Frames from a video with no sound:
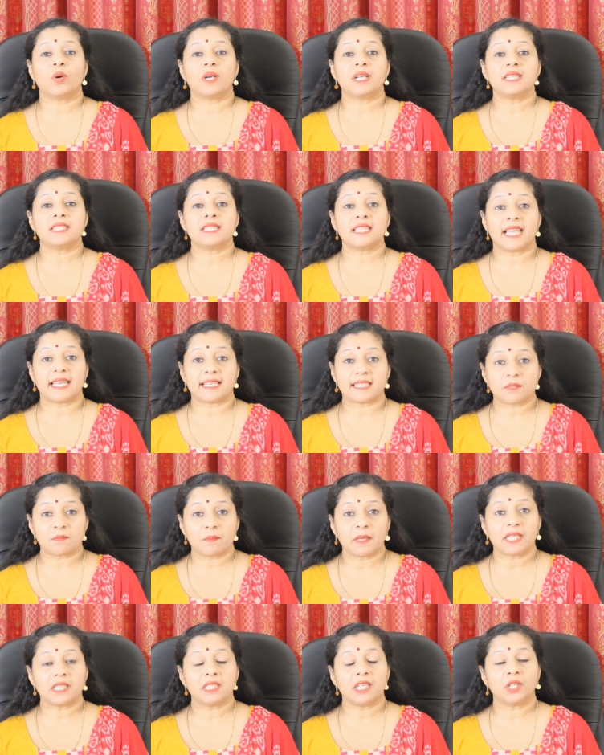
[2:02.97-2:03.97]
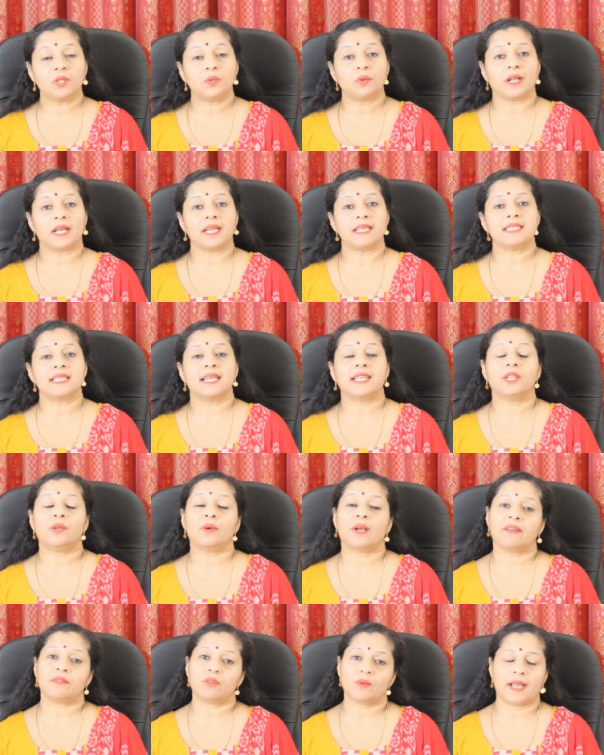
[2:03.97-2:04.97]
what is expected to write and you
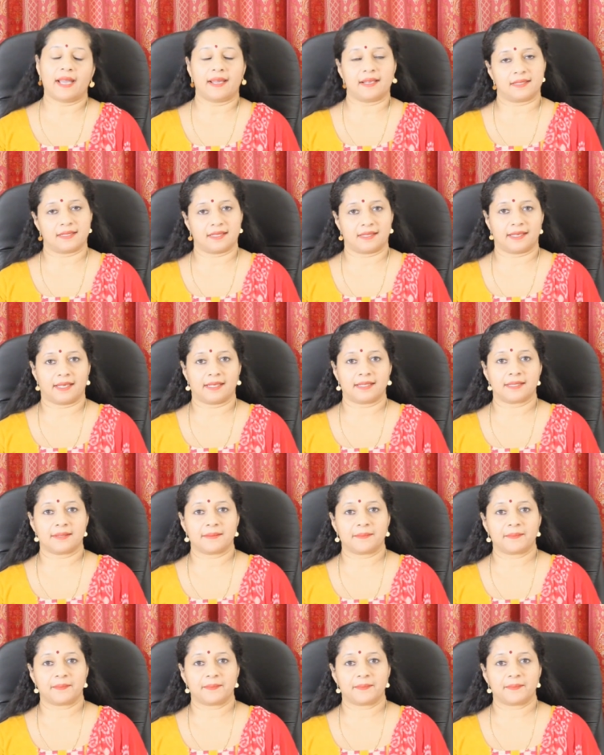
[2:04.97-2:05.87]
have to answer that.